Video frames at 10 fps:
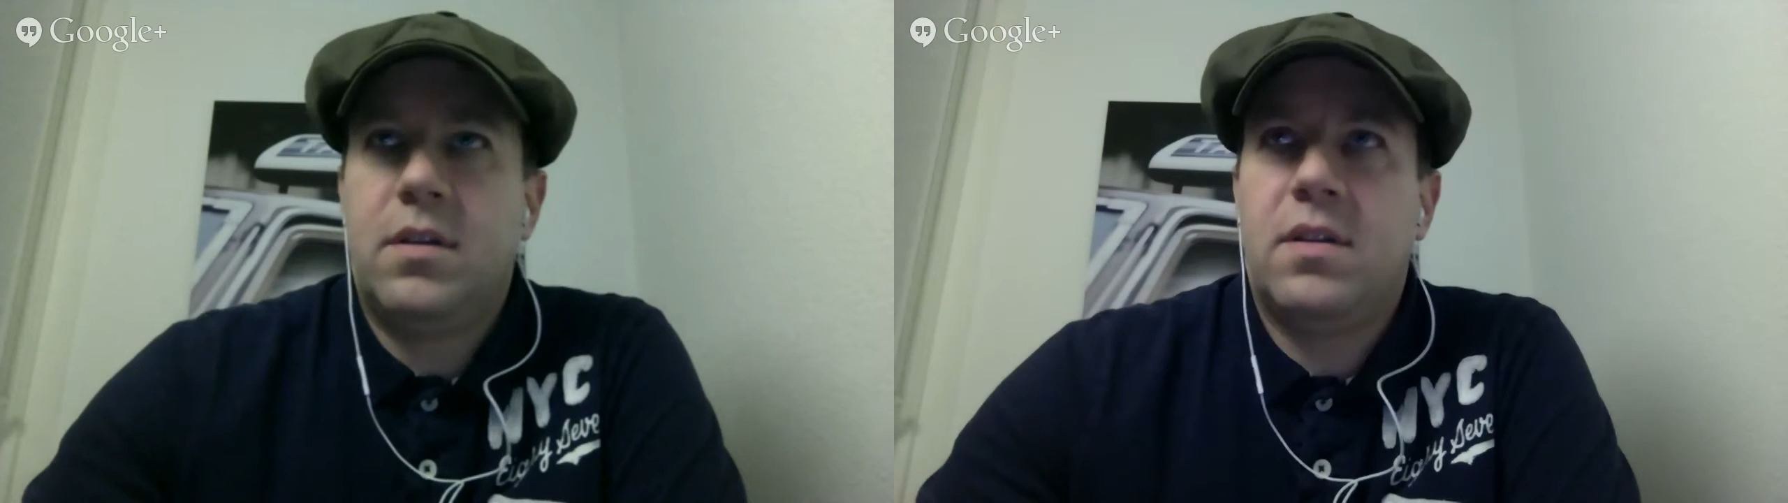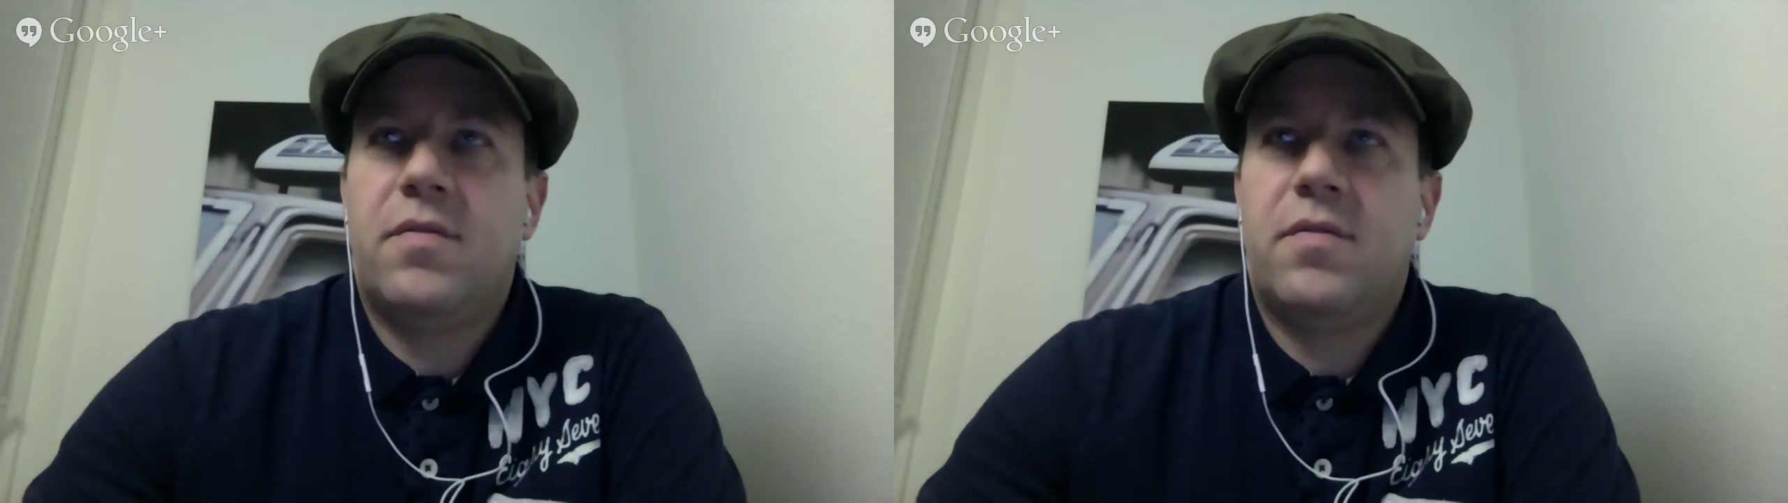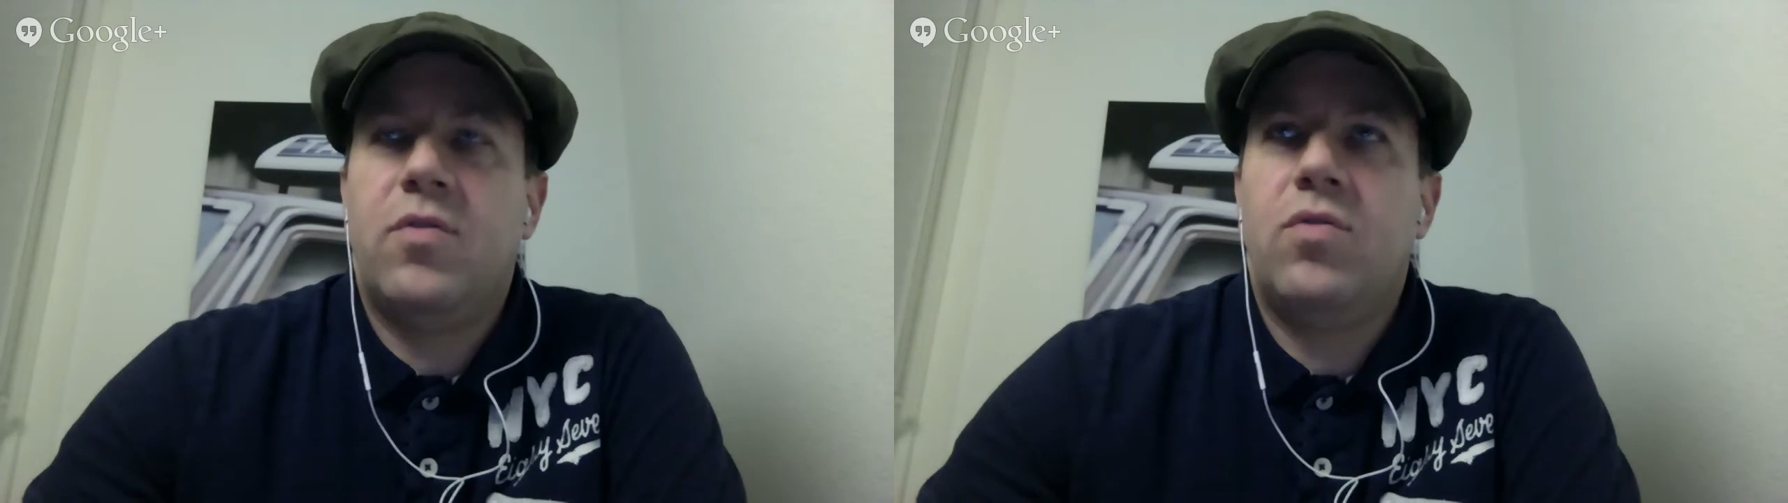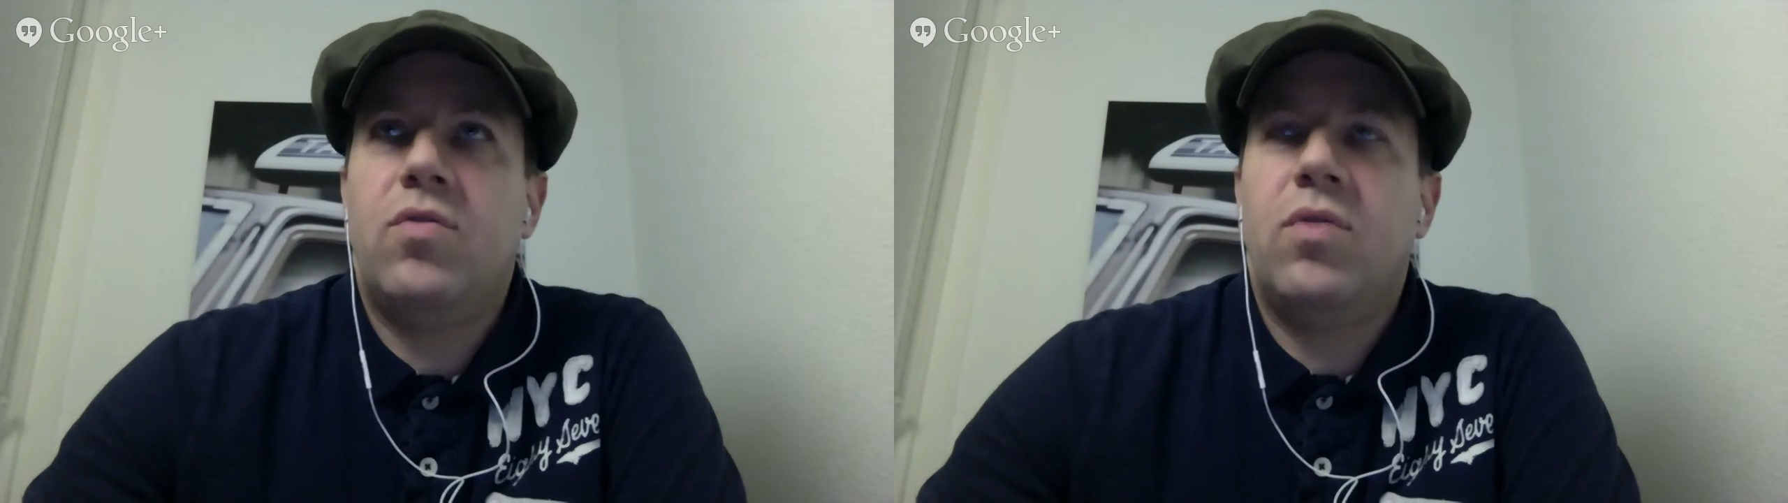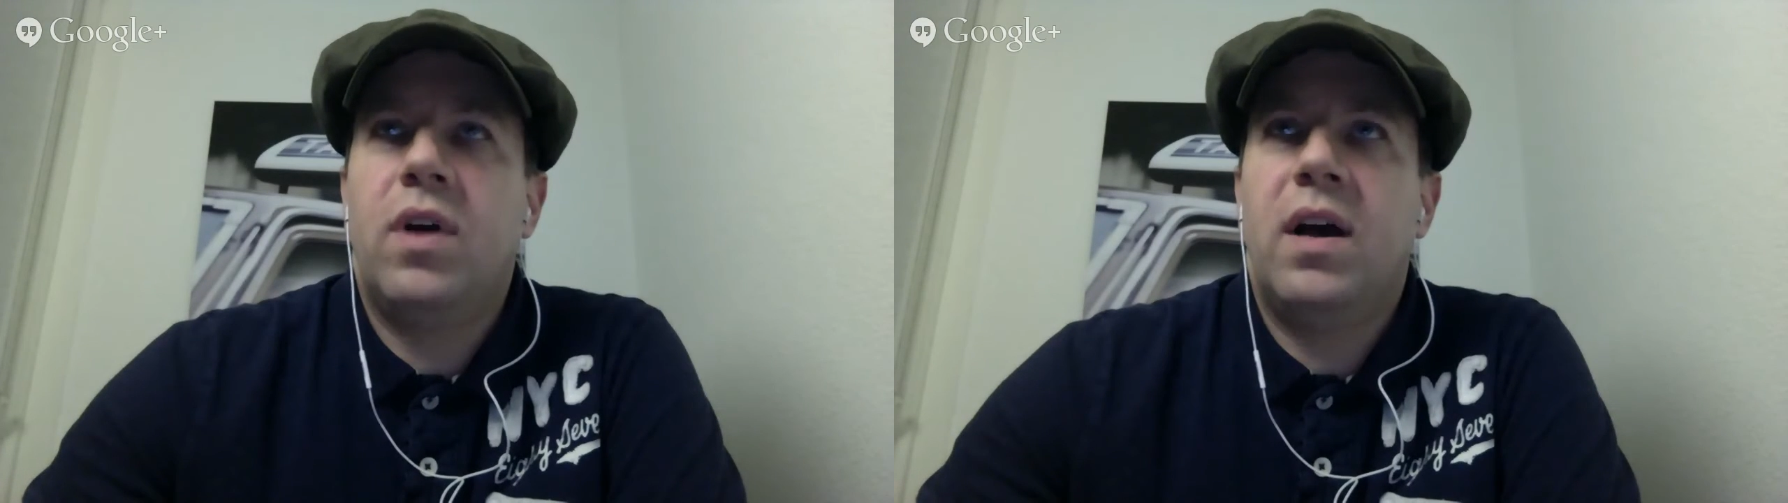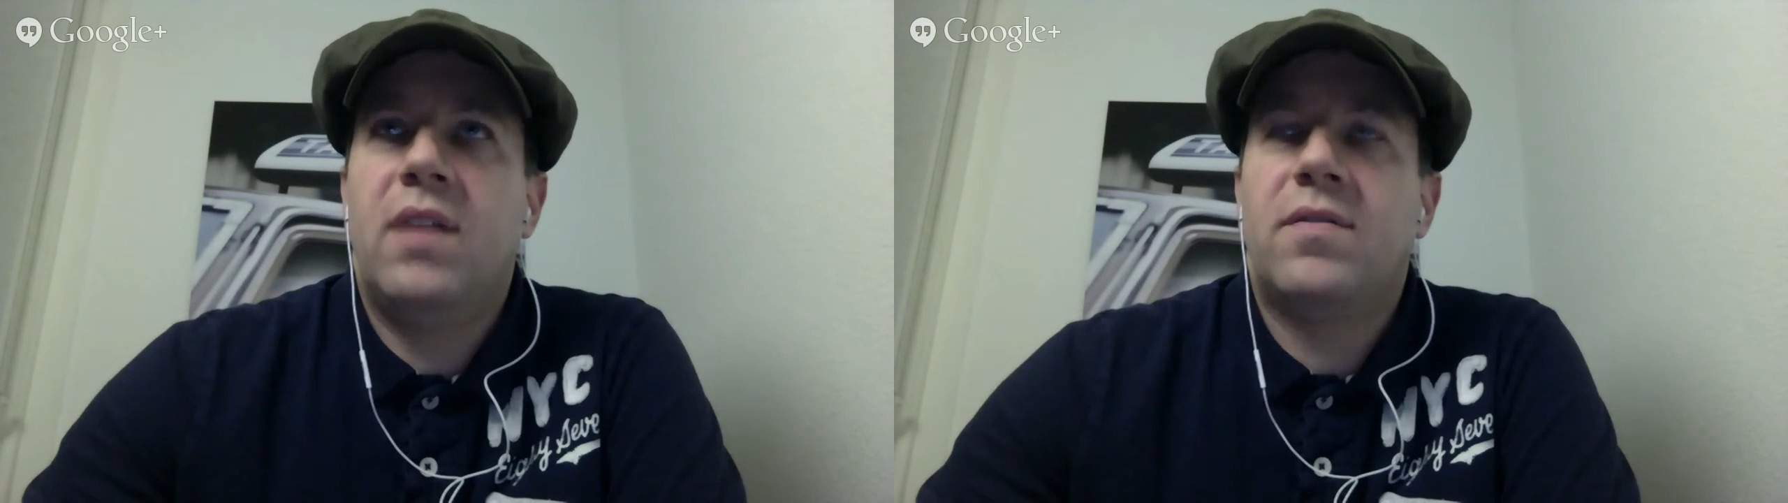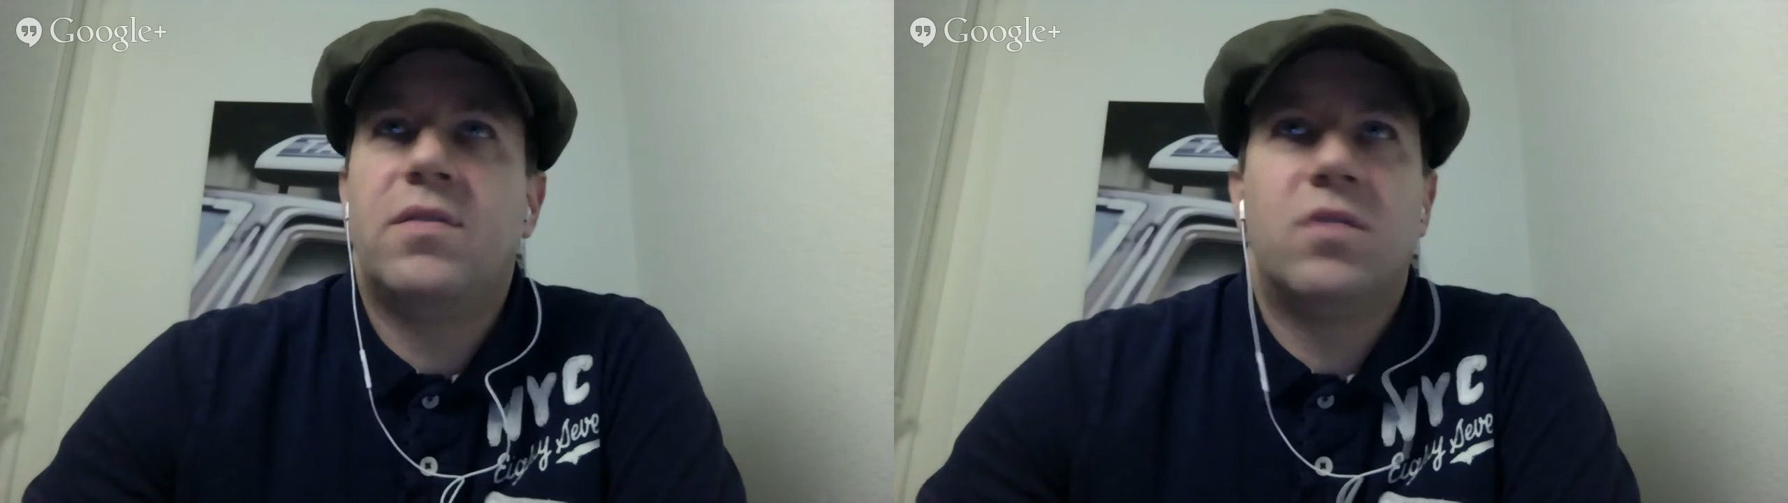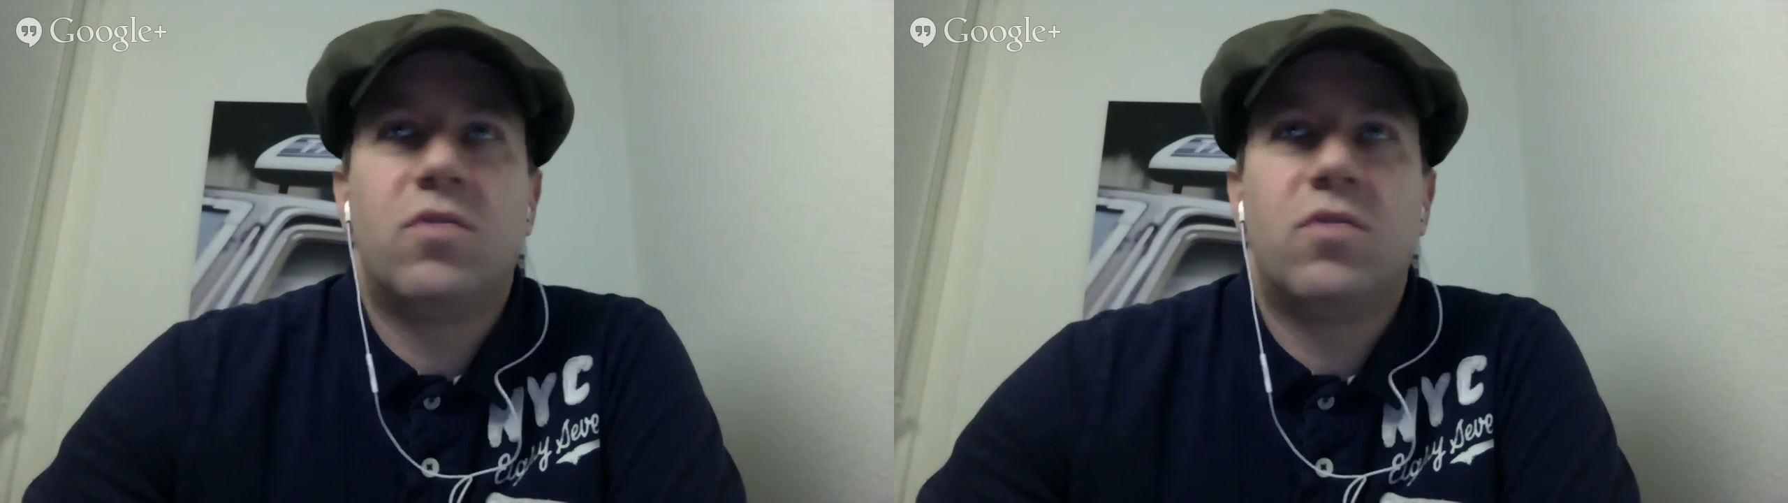you have to crop